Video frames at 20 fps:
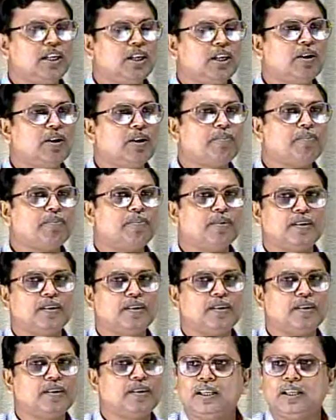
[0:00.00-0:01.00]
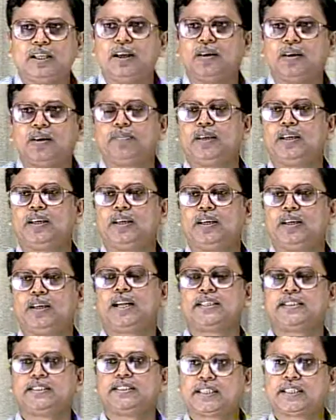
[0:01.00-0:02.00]
you have you have uh,
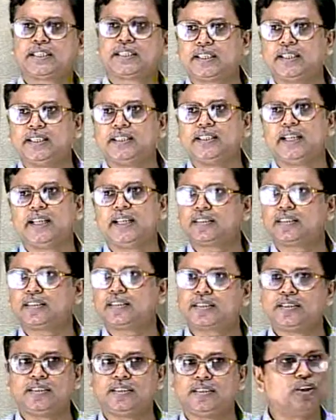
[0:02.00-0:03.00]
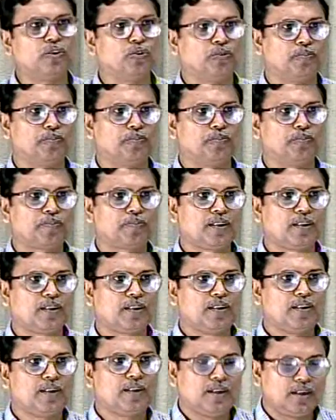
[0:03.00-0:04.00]
adjusted in the acceleration tube
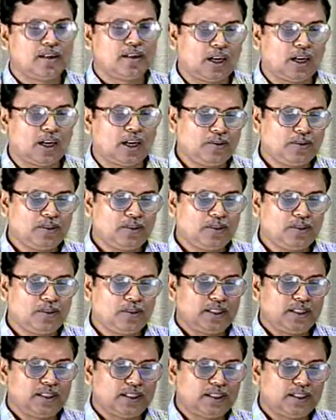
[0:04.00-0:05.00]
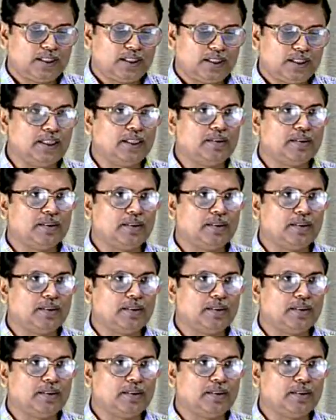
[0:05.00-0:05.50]
now the